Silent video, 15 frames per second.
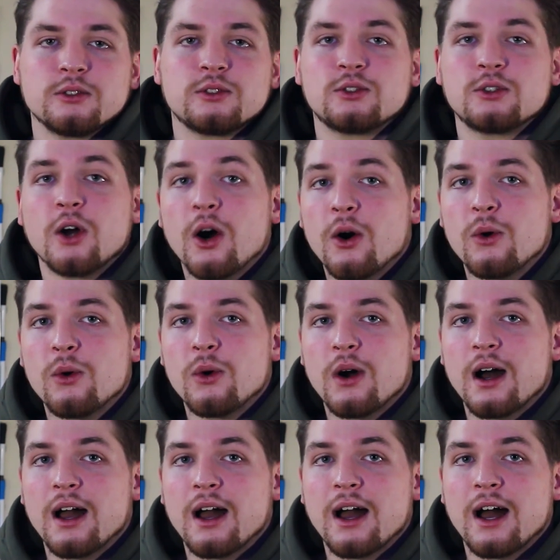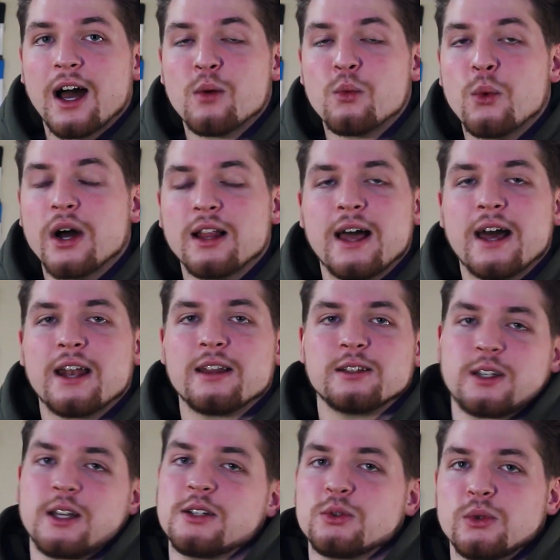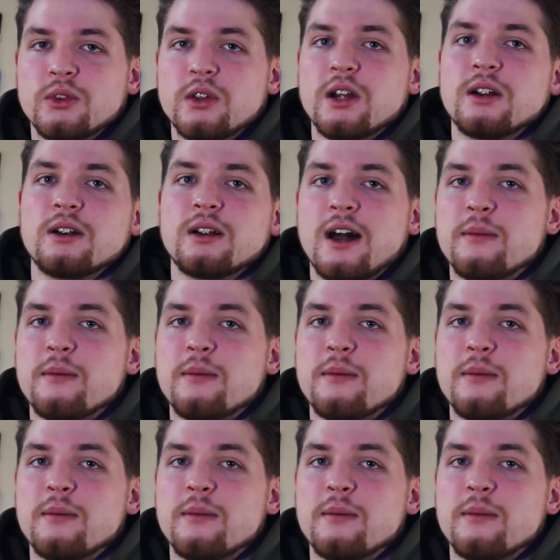so I'm well ahead of the schedule there.